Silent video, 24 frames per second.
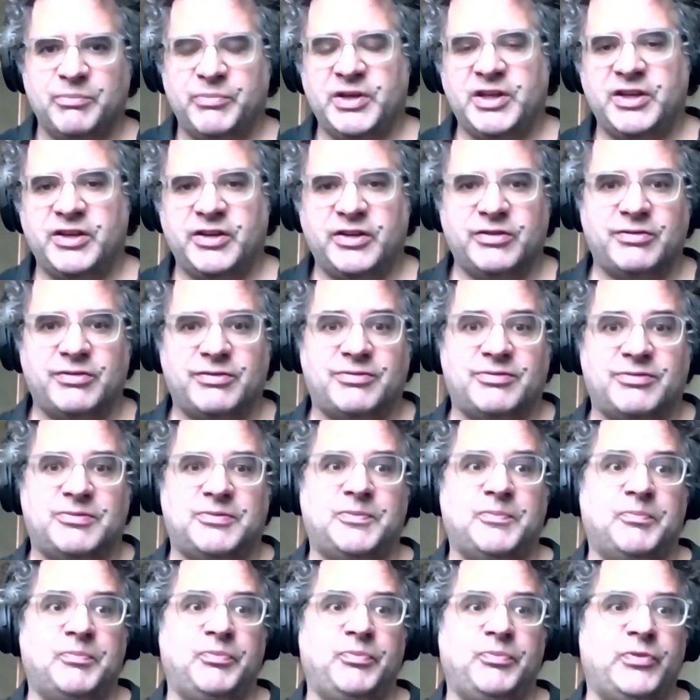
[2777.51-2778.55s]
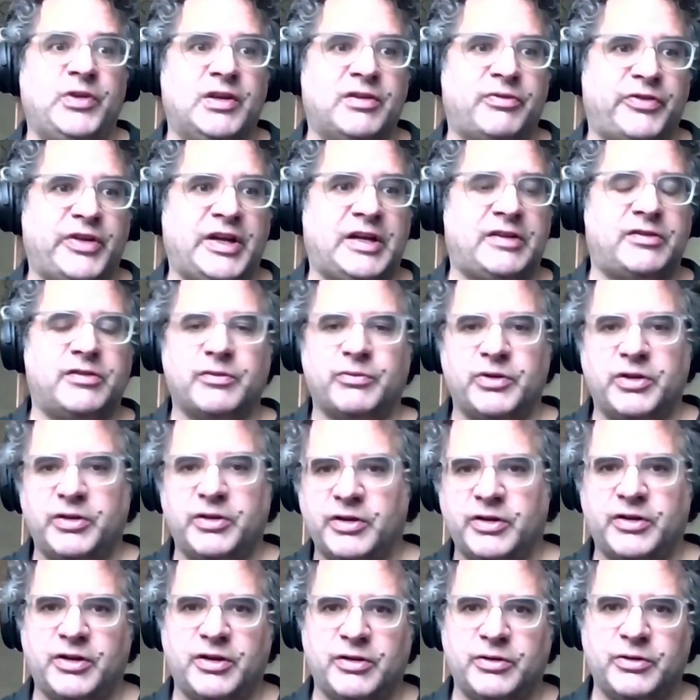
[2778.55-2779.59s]
because effectively
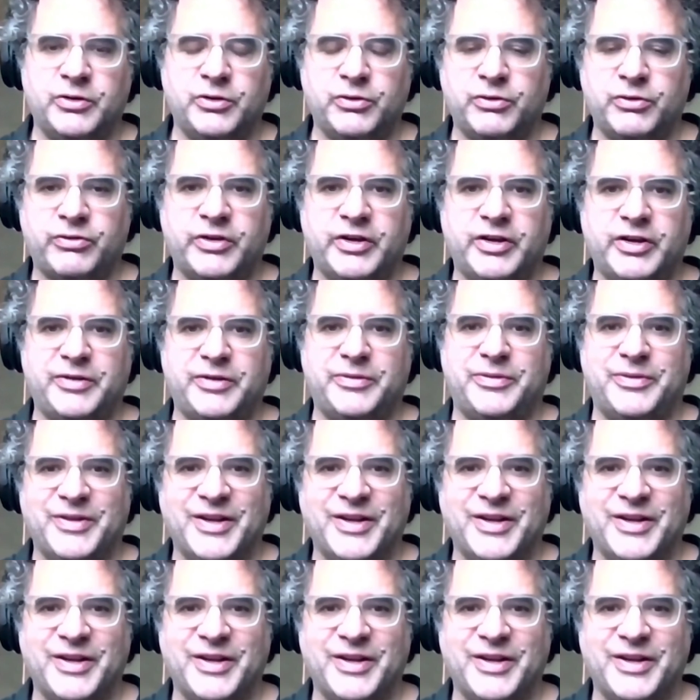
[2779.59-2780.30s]
they're going to lose their